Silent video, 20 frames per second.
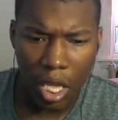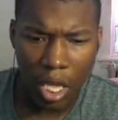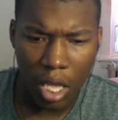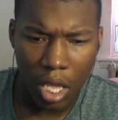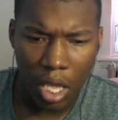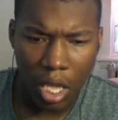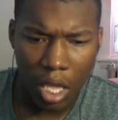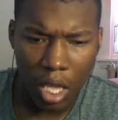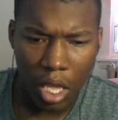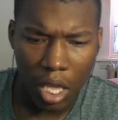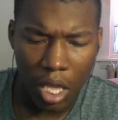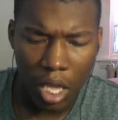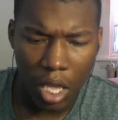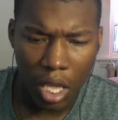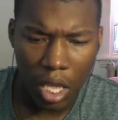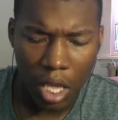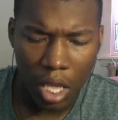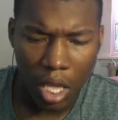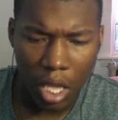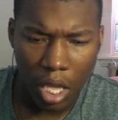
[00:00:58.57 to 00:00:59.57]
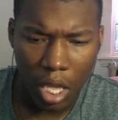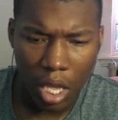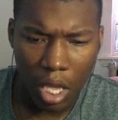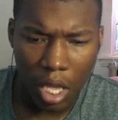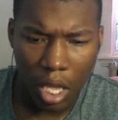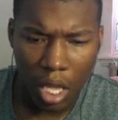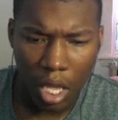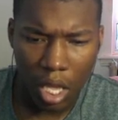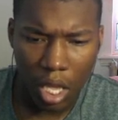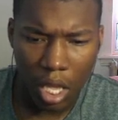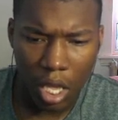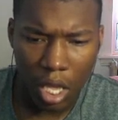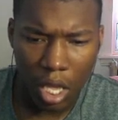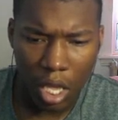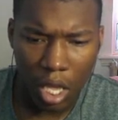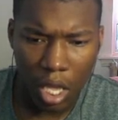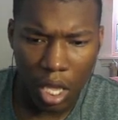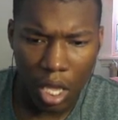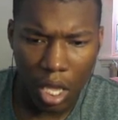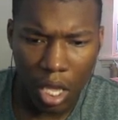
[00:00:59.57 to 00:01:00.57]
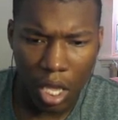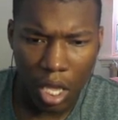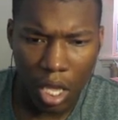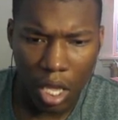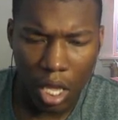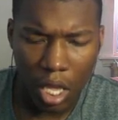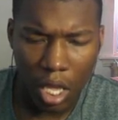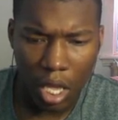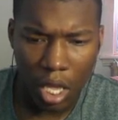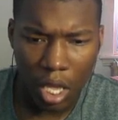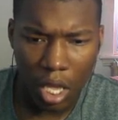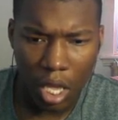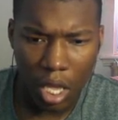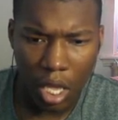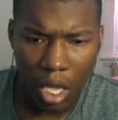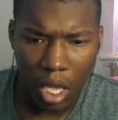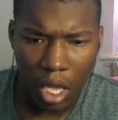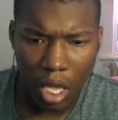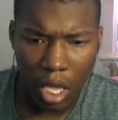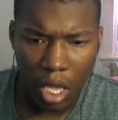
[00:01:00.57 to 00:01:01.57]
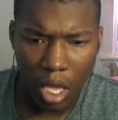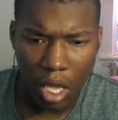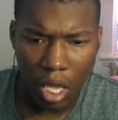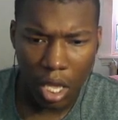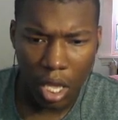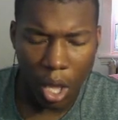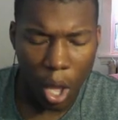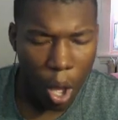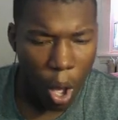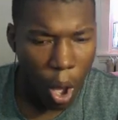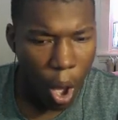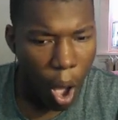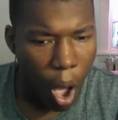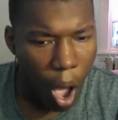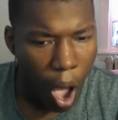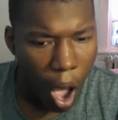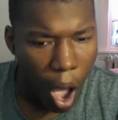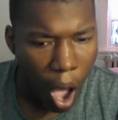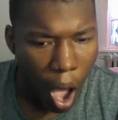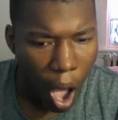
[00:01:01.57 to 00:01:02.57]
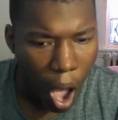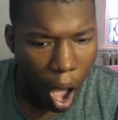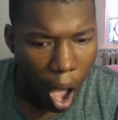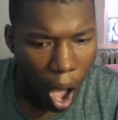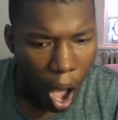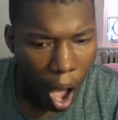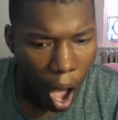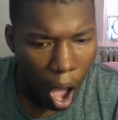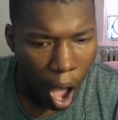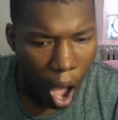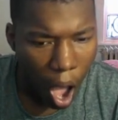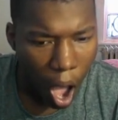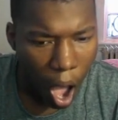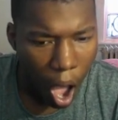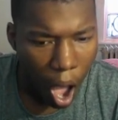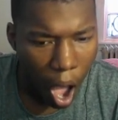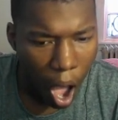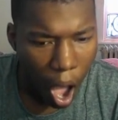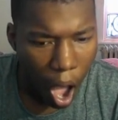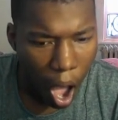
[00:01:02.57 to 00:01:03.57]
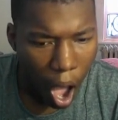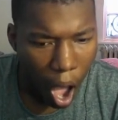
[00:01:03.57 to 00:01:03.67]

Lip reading: Nothing is said.